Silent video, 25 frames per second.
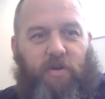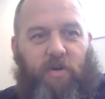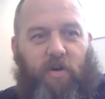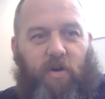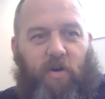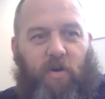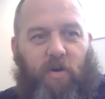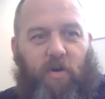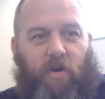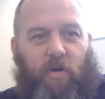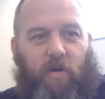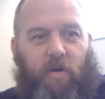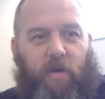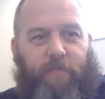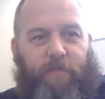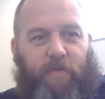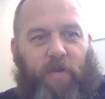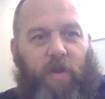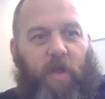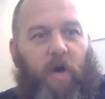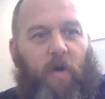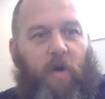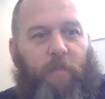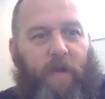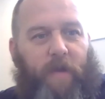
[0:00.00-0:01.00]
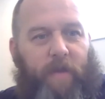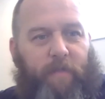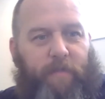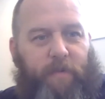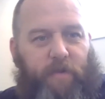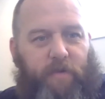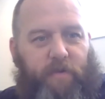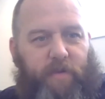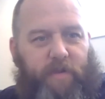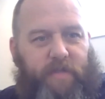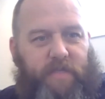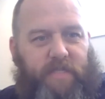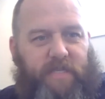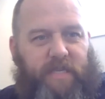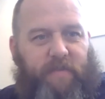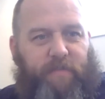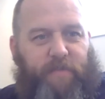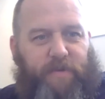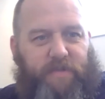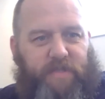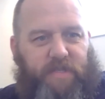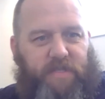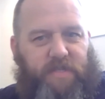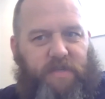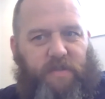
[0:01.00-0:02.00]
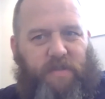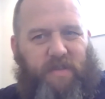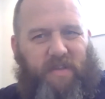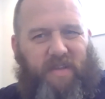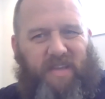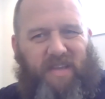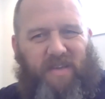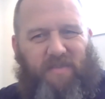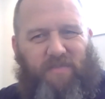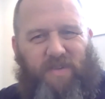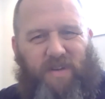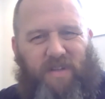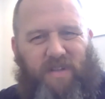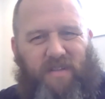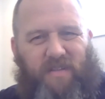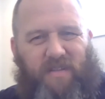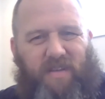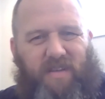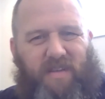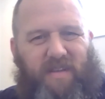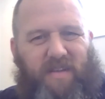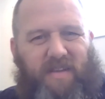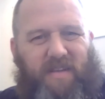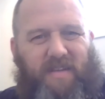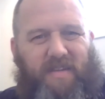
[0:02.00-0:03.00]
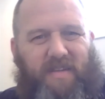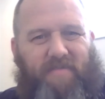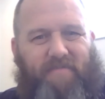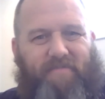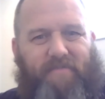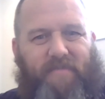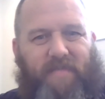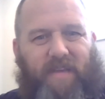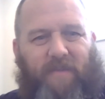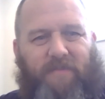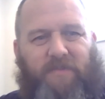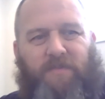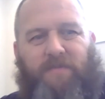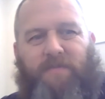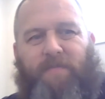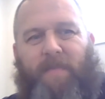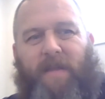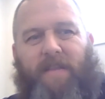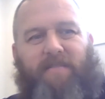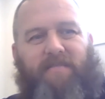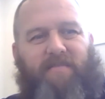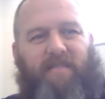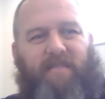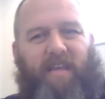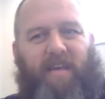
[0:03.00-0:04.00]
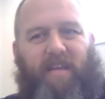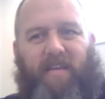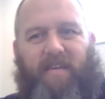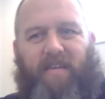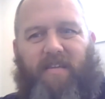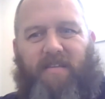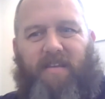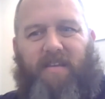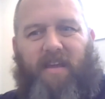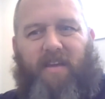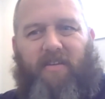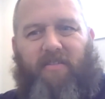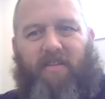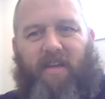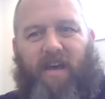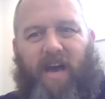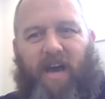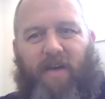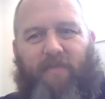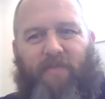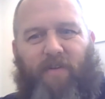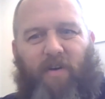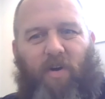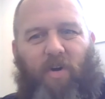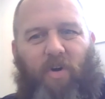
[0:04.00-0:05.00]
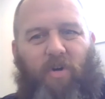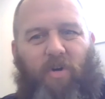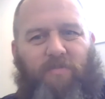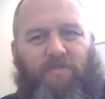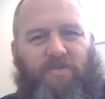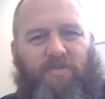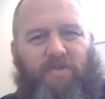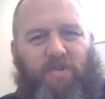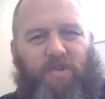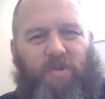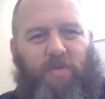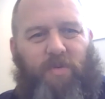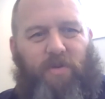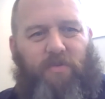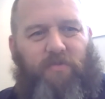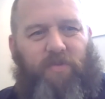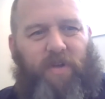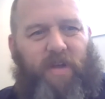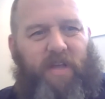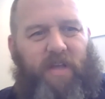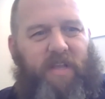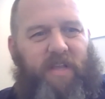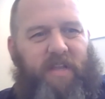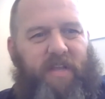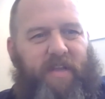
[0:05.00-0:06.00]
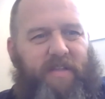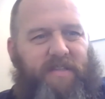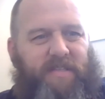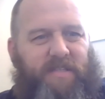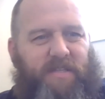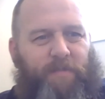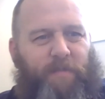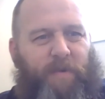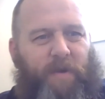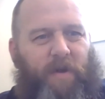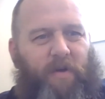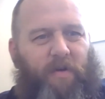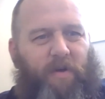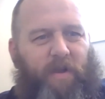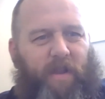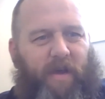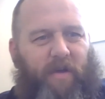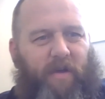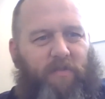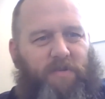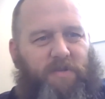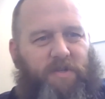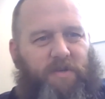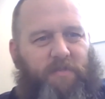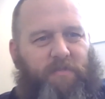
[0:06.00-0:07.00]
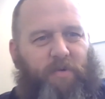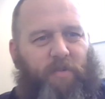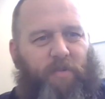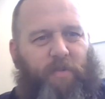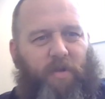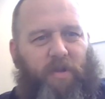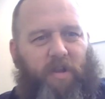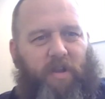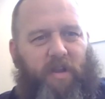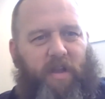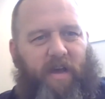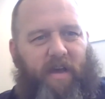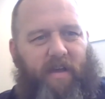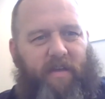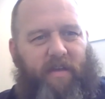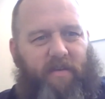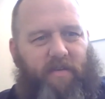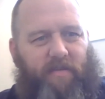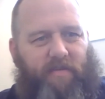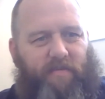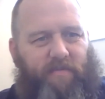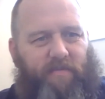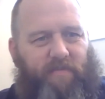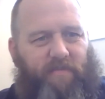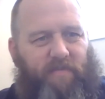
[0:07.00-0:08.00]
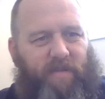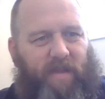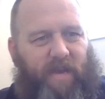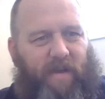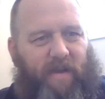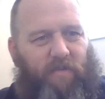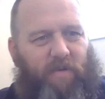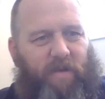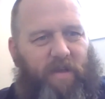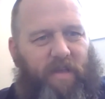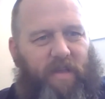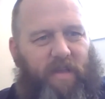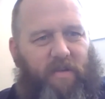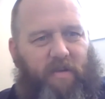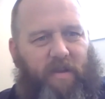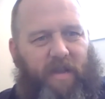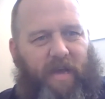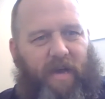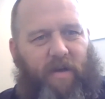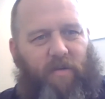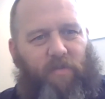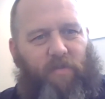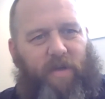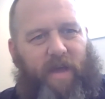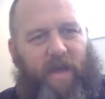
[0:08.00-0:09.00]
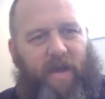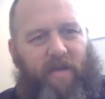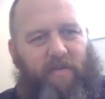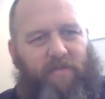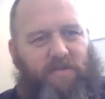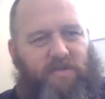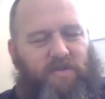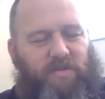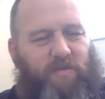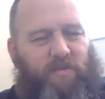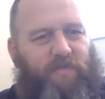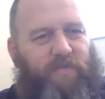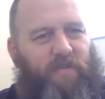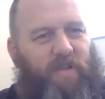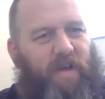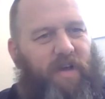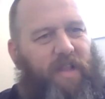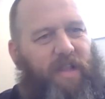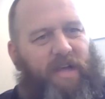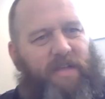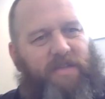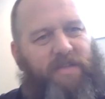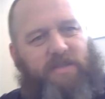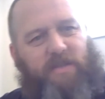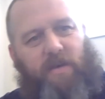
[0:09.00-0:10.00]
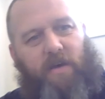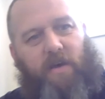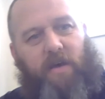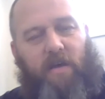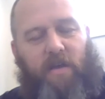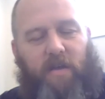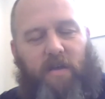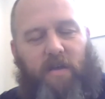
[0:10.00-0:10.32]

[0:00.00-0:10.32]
or if a lot of people are in the same position thinking, well, I've spent nearly a year and a half at home, so do I really need to be going out to the pub on a night and out here and out there and stuff like that? So